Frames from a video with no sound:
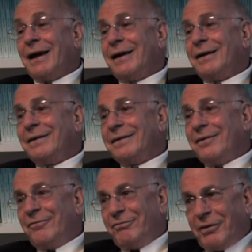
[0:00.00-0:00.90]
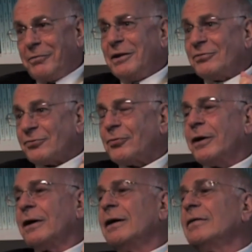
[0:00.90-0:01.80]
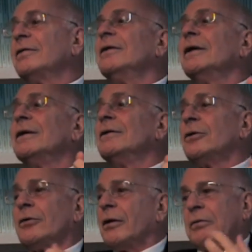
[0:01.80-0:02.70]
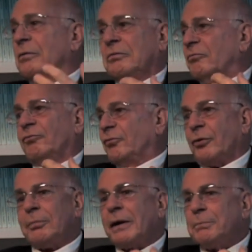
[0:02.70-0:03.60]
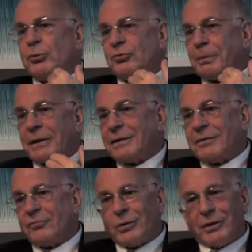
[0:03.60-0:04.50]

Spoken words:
And the very striking thing, from my perspective,